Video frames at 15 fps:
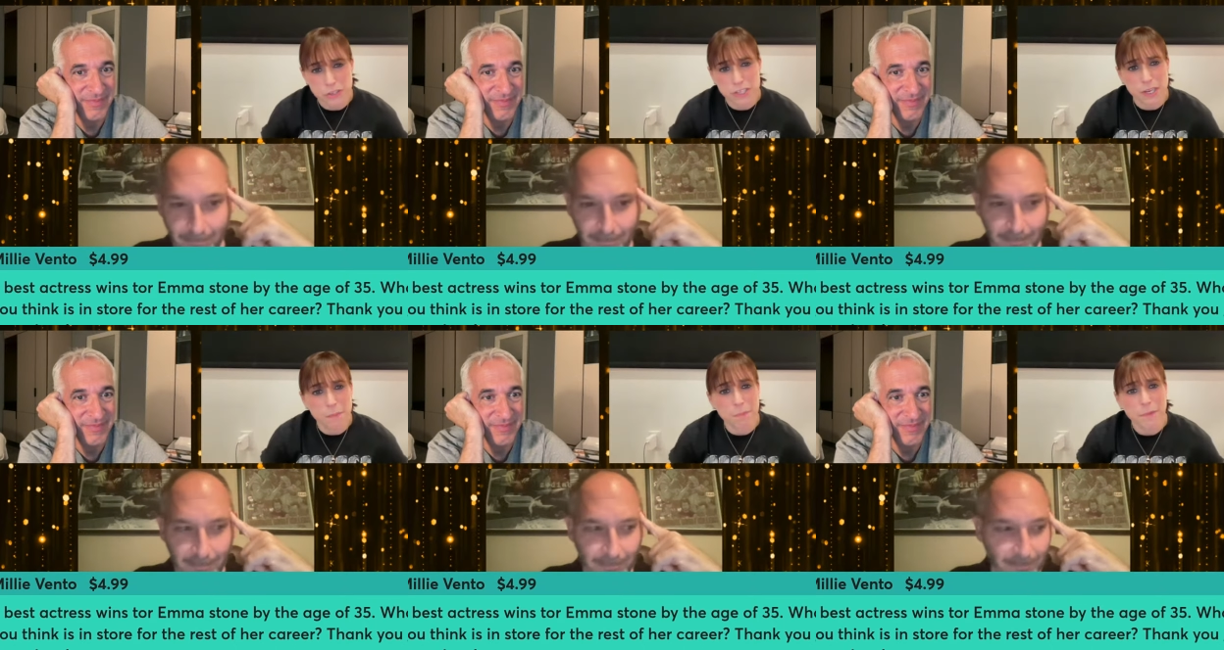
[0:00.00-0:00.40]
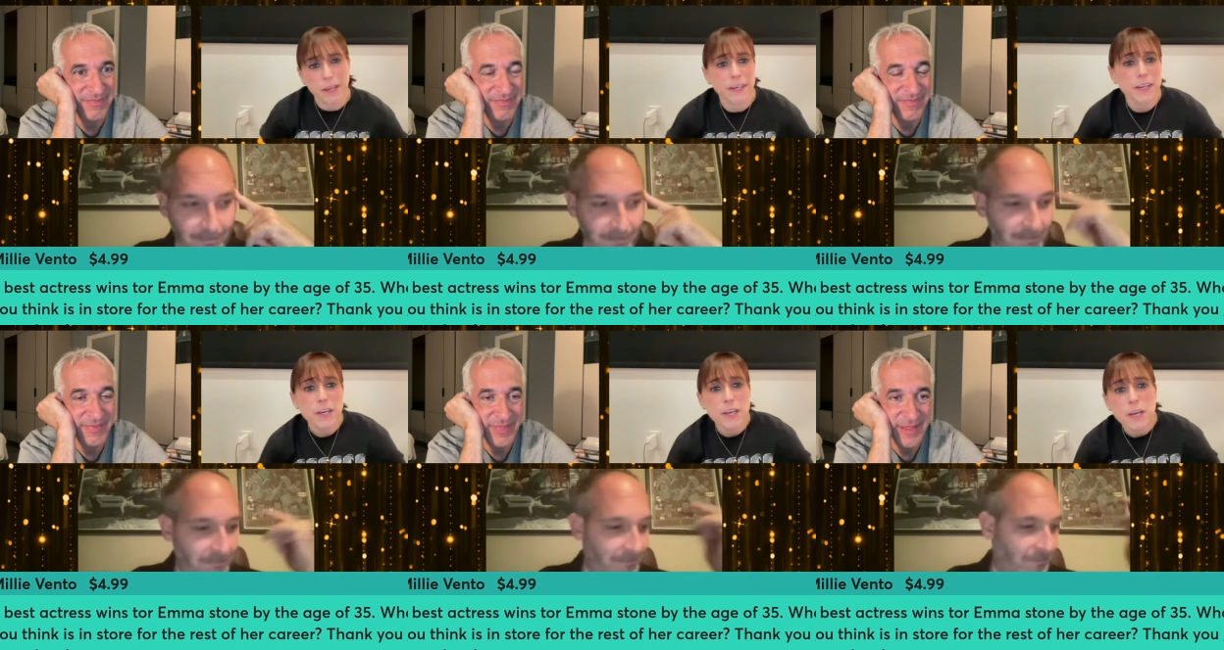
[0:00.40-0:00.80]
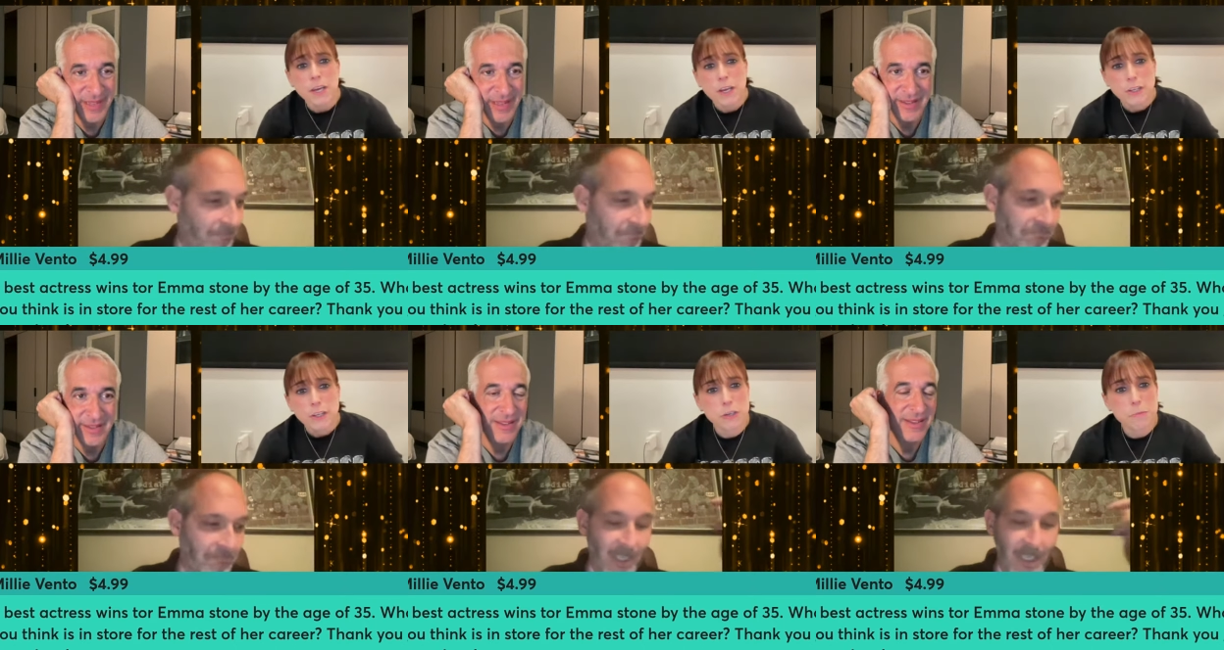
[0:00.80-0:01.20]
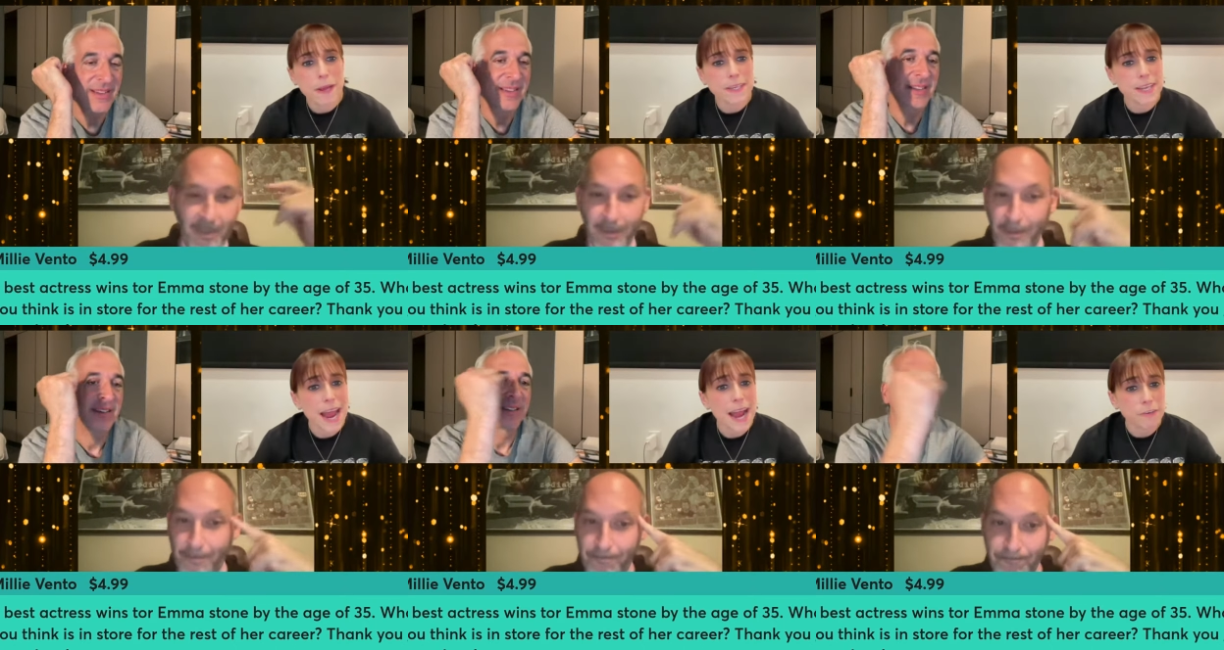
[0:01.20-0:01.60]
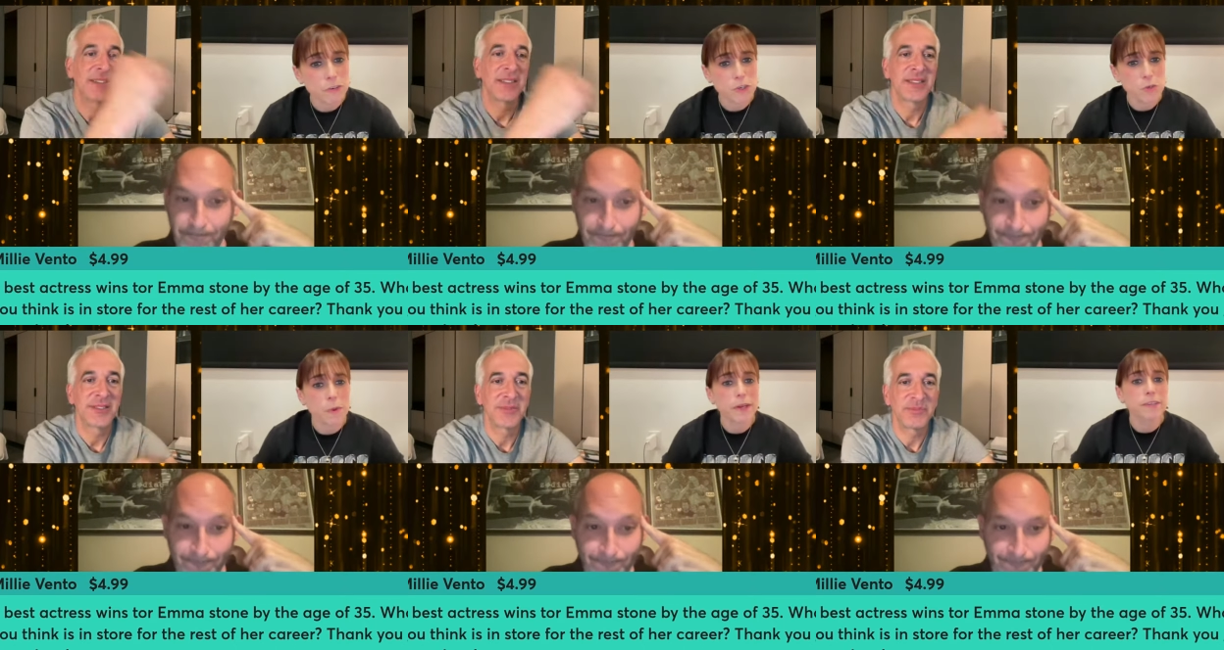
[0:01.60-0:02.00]
Speaker 1: or something. Two Best
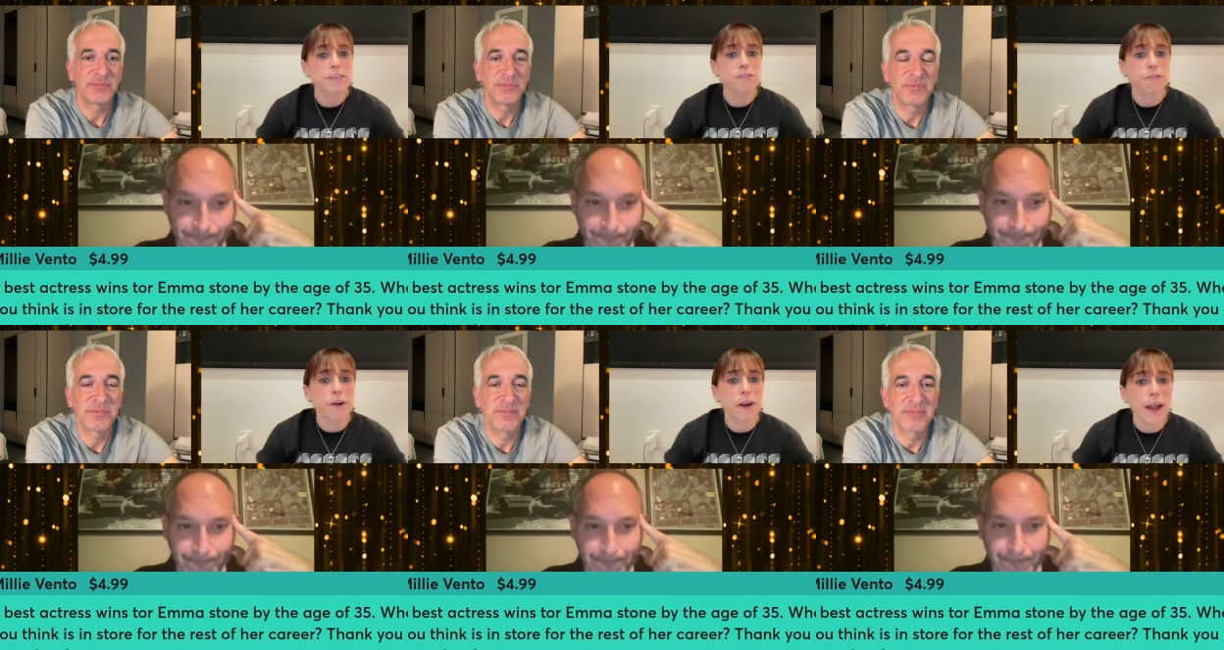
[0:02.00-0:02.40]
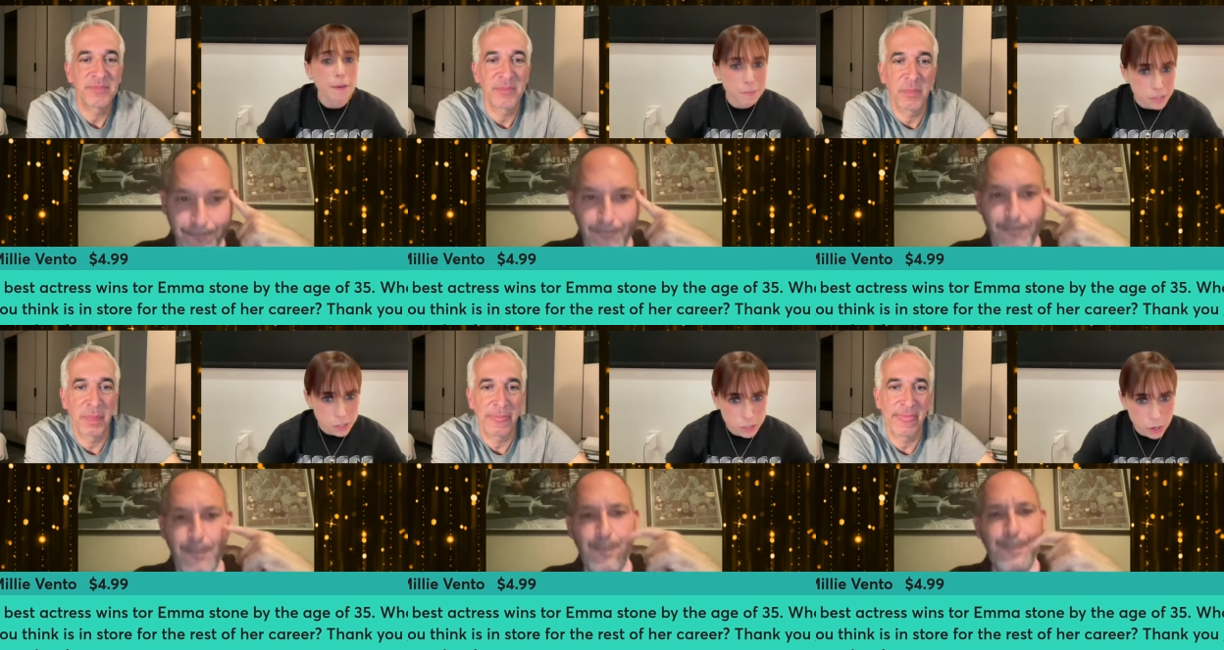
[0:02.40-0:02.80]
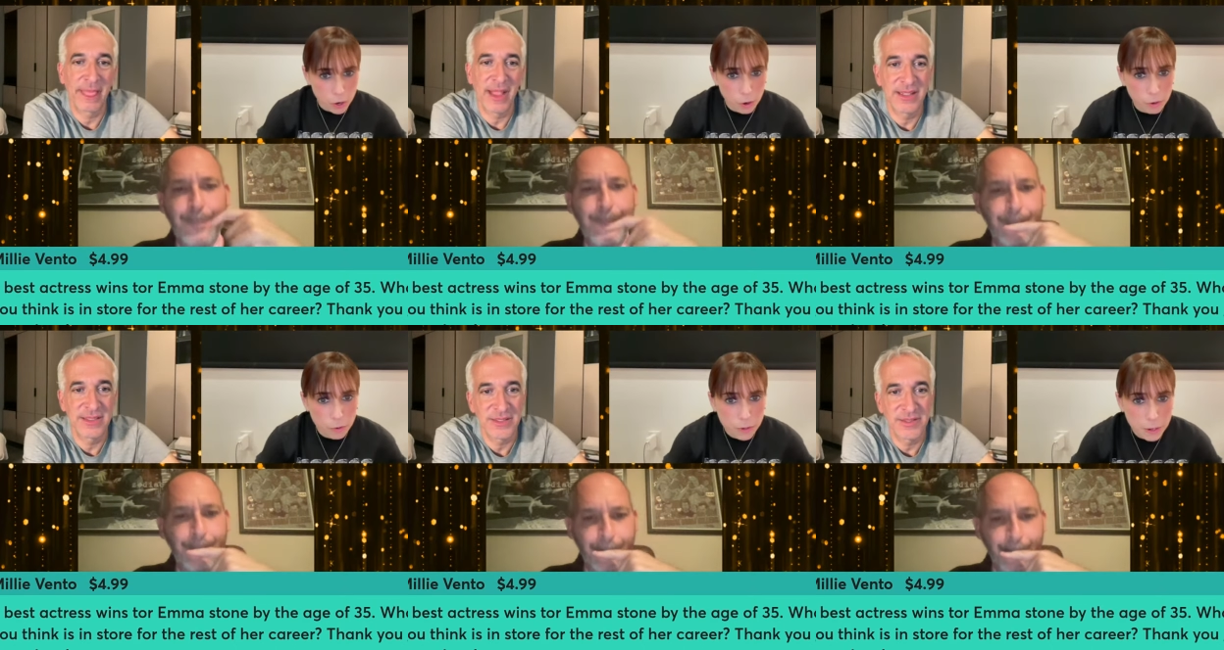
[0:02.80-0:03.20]
Actress wins for Emma Stone